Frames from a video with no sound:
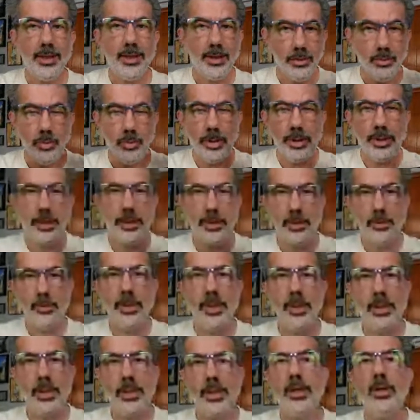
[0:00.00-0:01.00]
Where do you
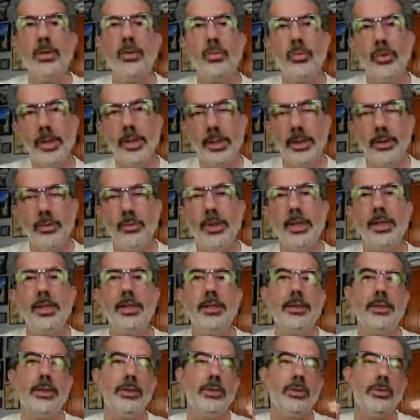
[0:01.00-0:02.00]
want to go? What do you want to
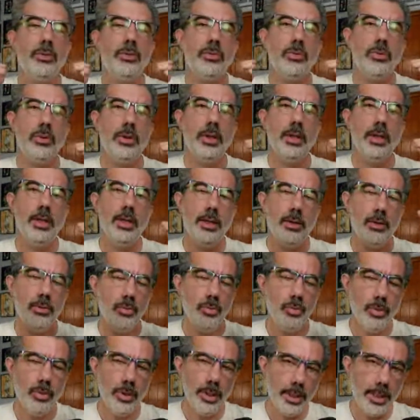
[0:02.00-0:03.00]
do?
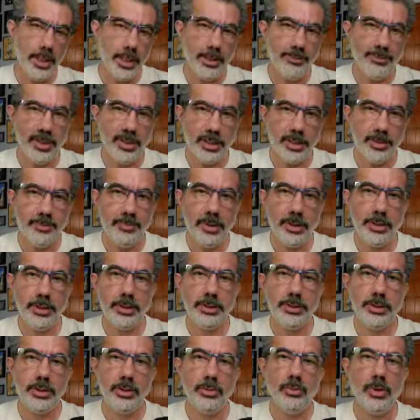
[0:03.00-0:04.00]
What kind of an
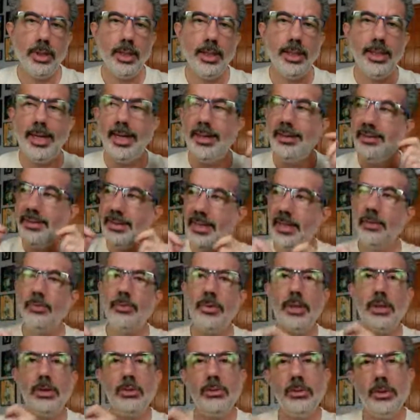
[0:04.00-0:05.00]
experience you want? And then
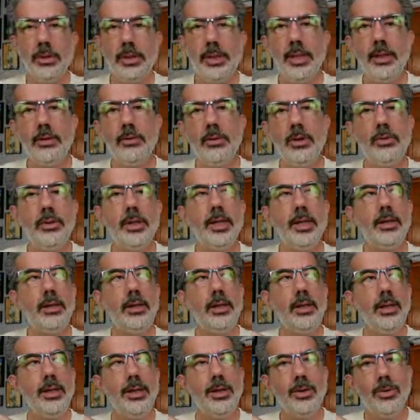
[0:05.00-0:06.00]
we go look at,
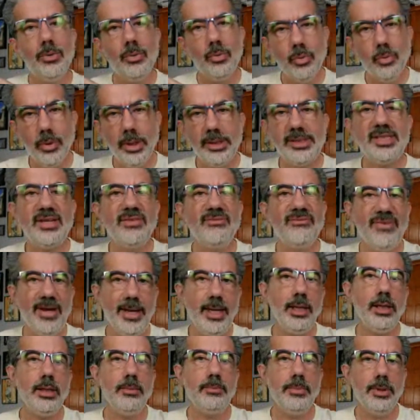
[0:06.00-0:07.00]
okay, what's
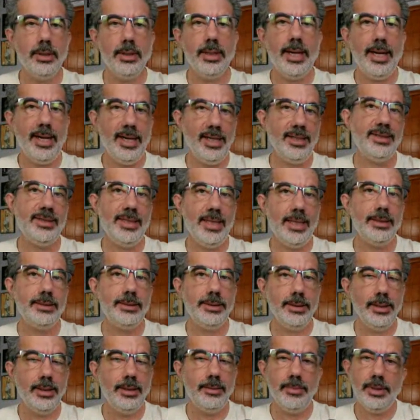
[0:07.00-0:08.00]
available at that
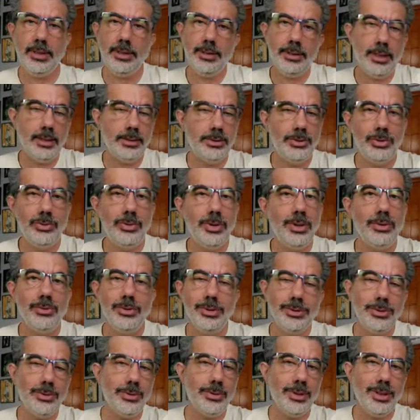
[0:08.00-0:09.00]
time, because as you know,
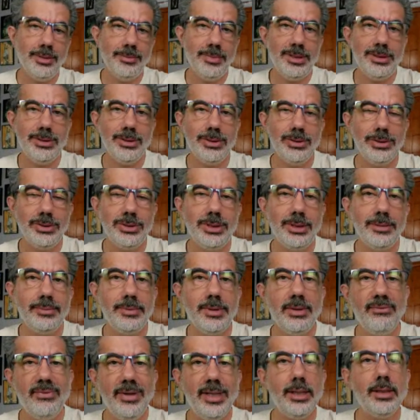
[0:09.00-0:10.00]
there's only going to be certain
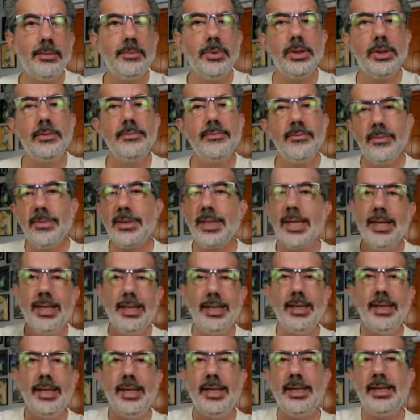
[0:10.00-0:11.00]
ships available
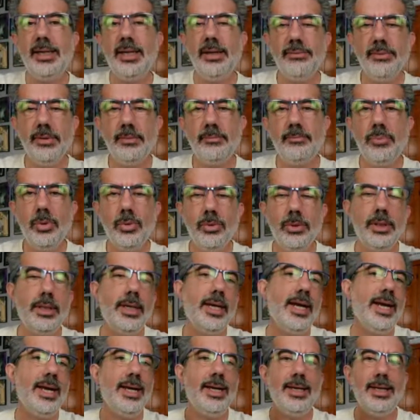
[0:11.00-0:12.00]
in any given
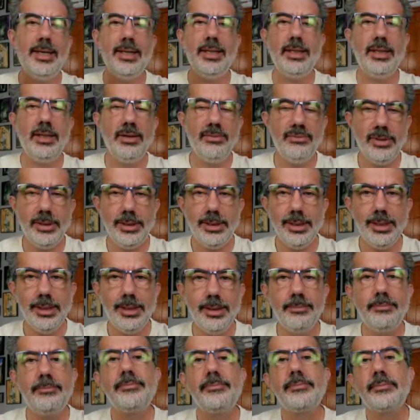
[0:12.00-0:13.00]
port at any given time.